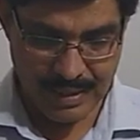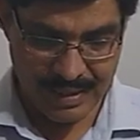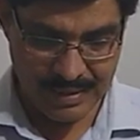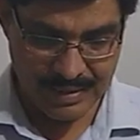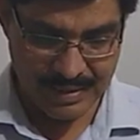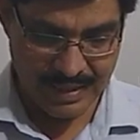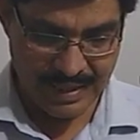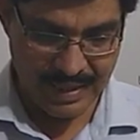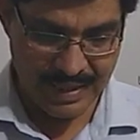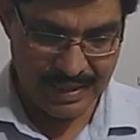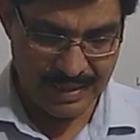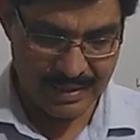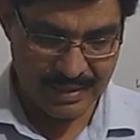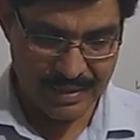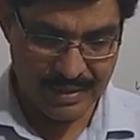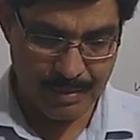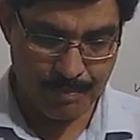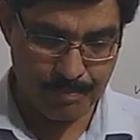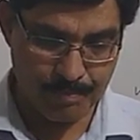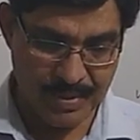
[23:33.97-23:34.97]
at the
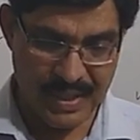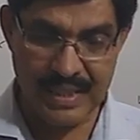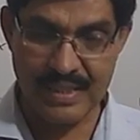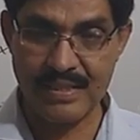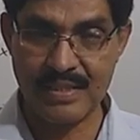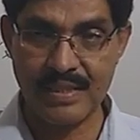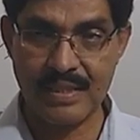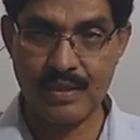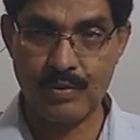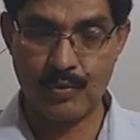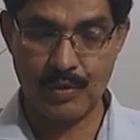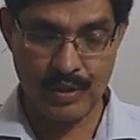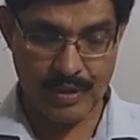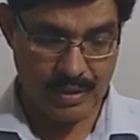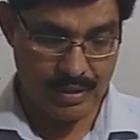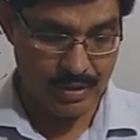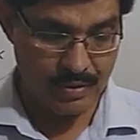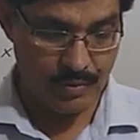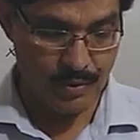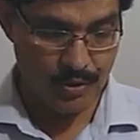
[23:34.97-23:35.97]
end, compressed air,
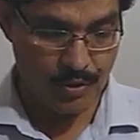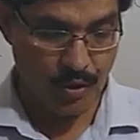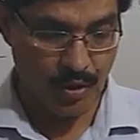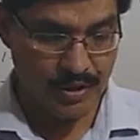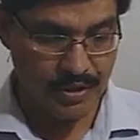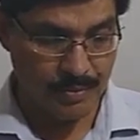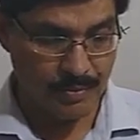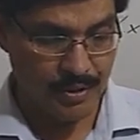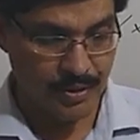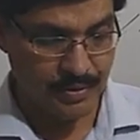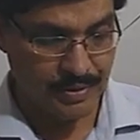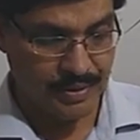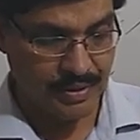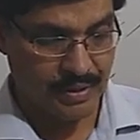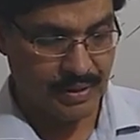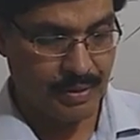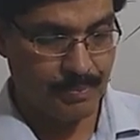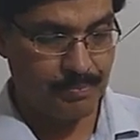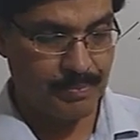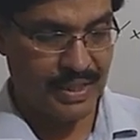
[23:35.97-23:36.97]
we talked about
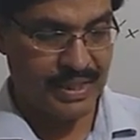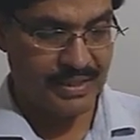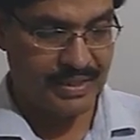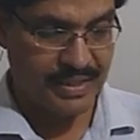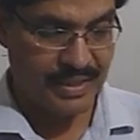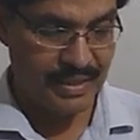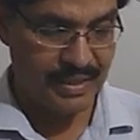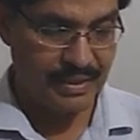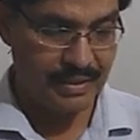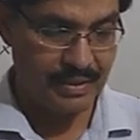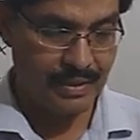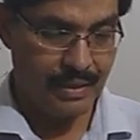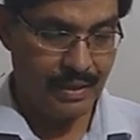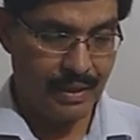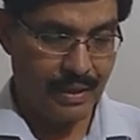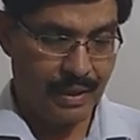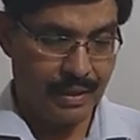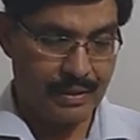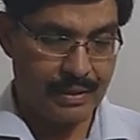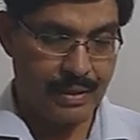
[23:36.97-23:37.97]
compressed
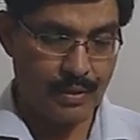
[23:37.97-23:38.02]
air.